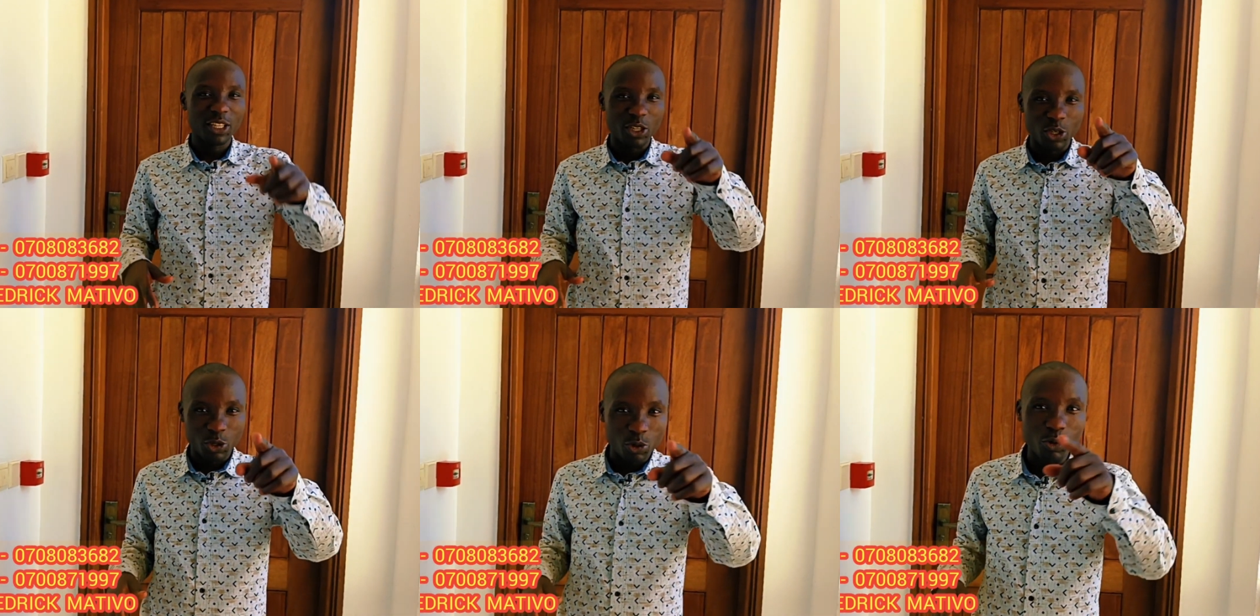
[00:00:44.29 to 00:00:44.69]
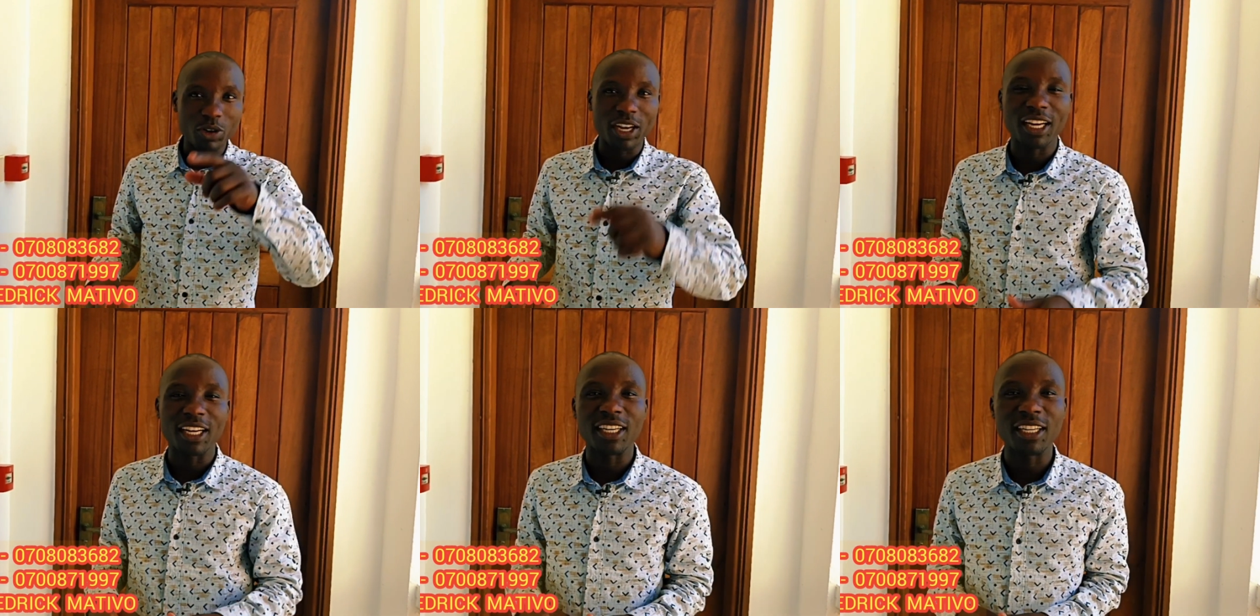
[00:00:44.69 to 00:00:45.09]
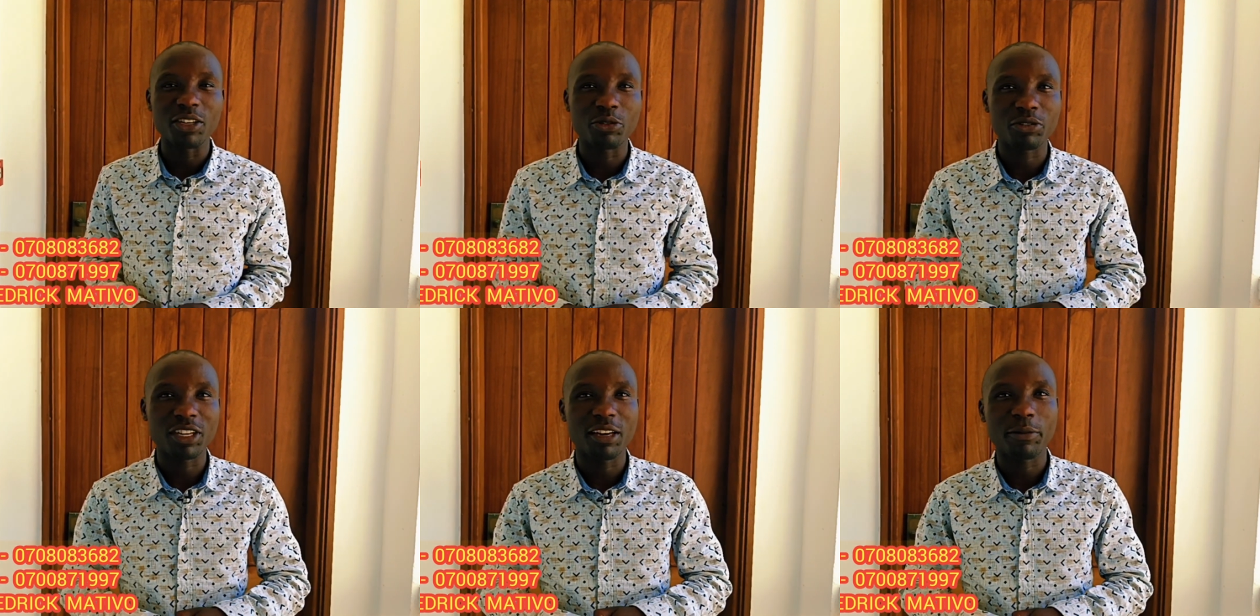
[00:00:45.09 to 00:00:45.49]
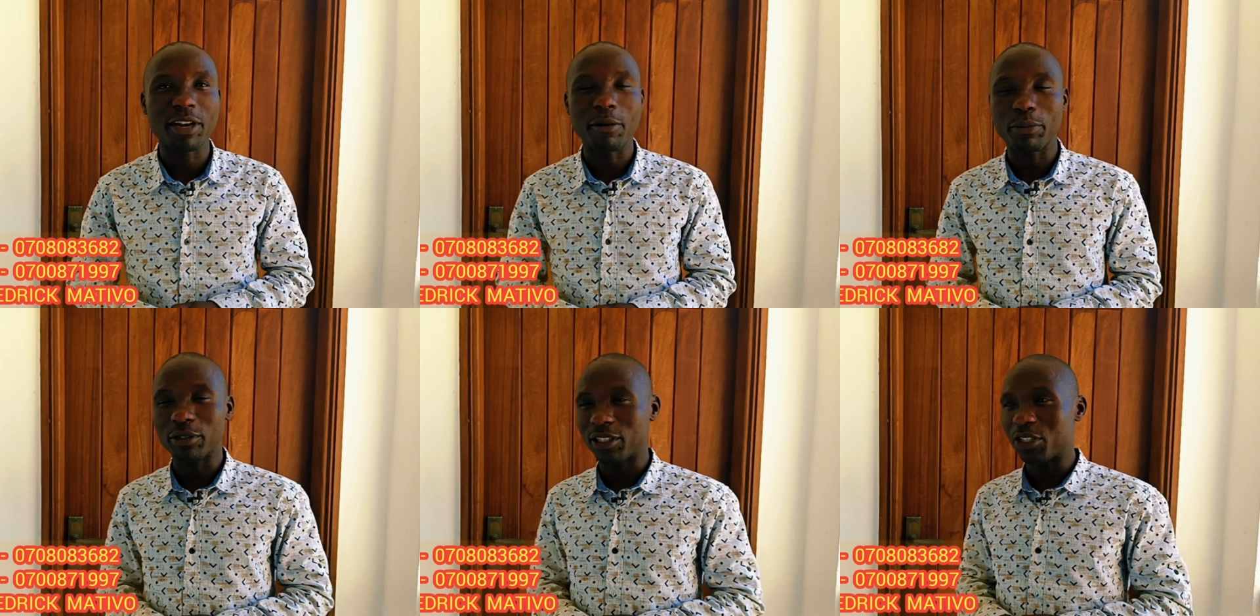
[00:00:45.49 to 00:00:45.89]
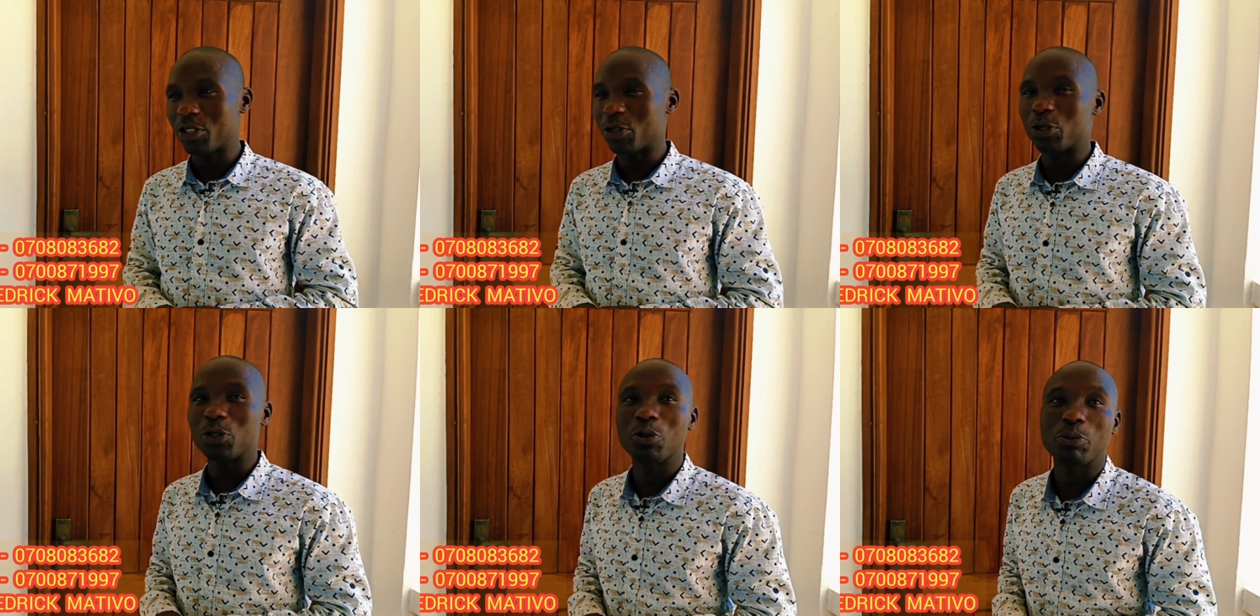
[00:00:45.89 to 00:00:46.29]
you can really be in a
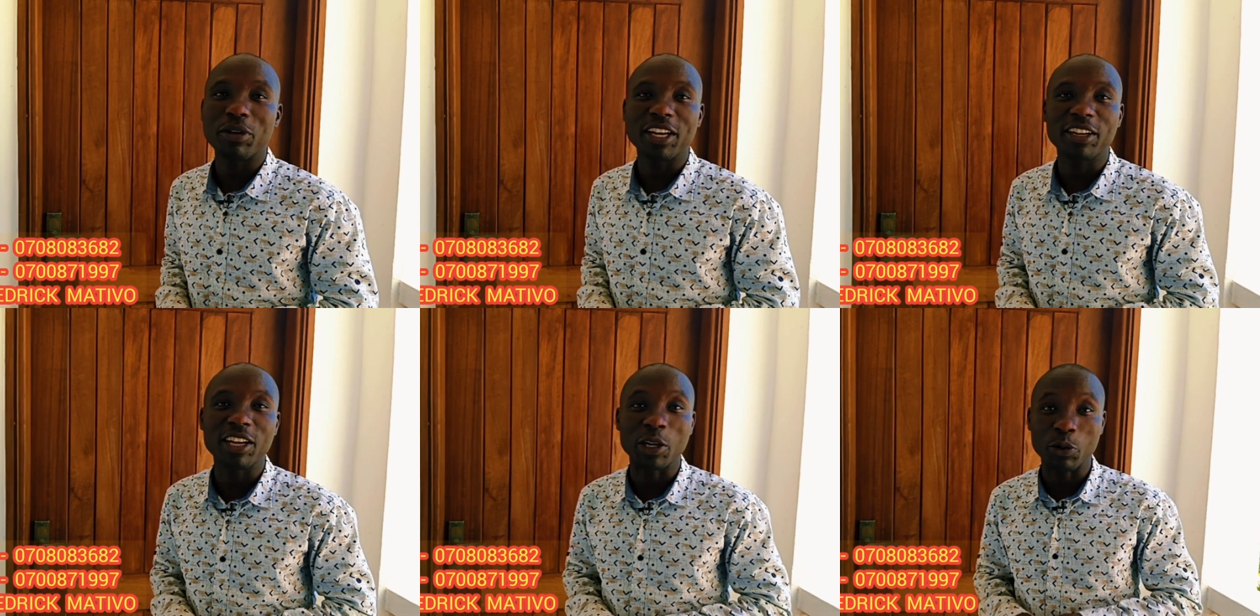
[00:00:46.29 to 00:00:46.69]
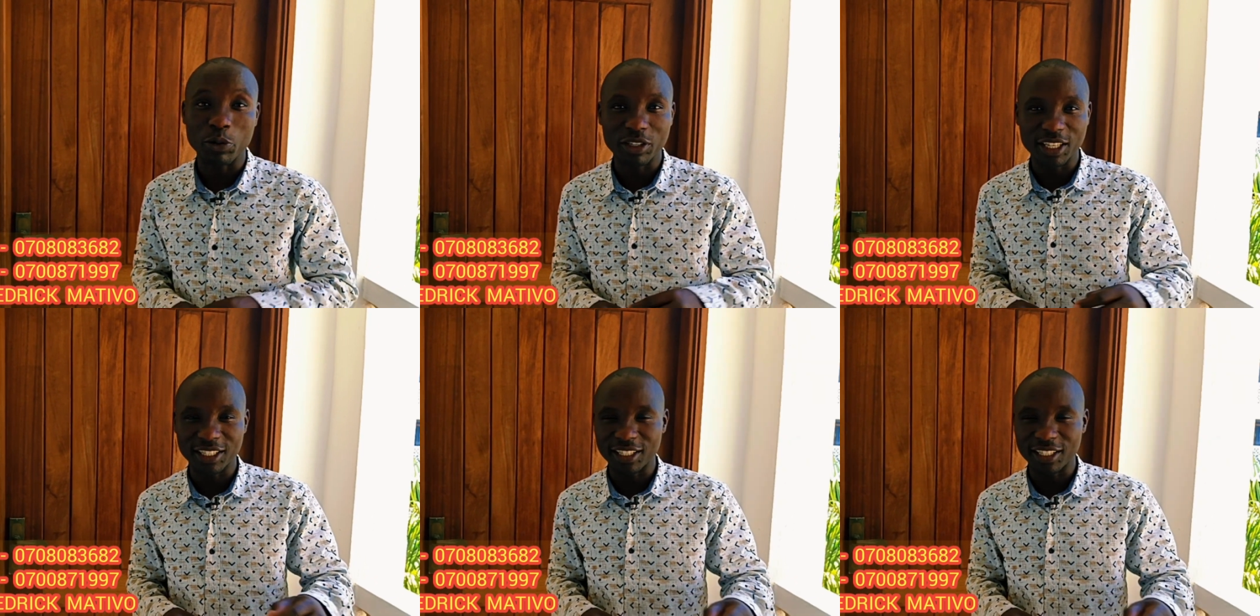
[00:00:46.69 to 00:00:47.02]
position to make a good